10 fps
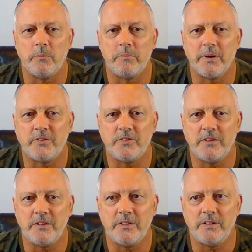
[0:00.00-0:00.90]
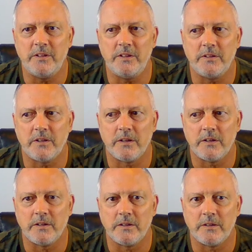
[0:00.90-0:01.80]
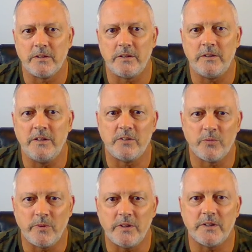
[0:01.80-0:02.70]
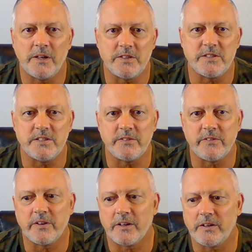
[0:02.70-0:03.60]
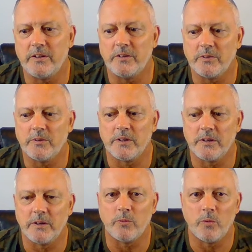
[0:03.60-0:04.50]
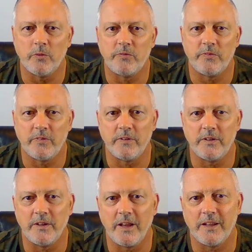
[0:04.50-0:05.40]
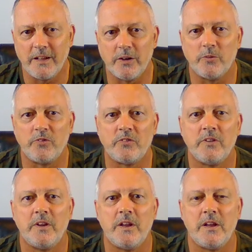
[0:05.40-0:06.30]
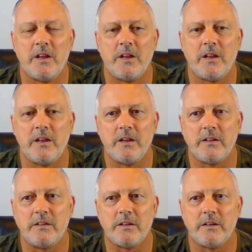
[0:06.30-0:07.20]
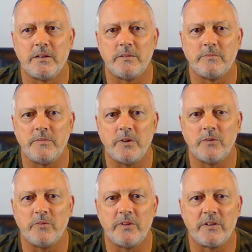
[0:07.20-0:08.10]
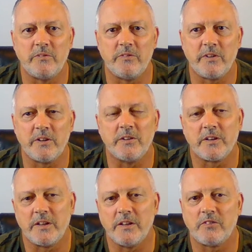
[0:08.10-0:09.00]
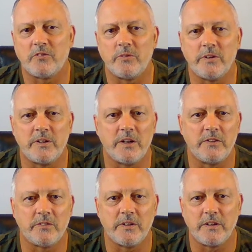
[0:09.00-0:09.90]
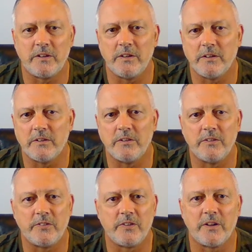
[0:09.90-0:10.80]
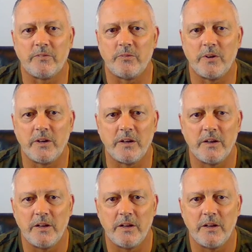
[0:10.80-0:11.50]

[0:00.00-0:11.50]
But you need to realize that you've got, you know, a wolf in a hen house. And, you know, we can look at history, guys like Hitler and stuff, where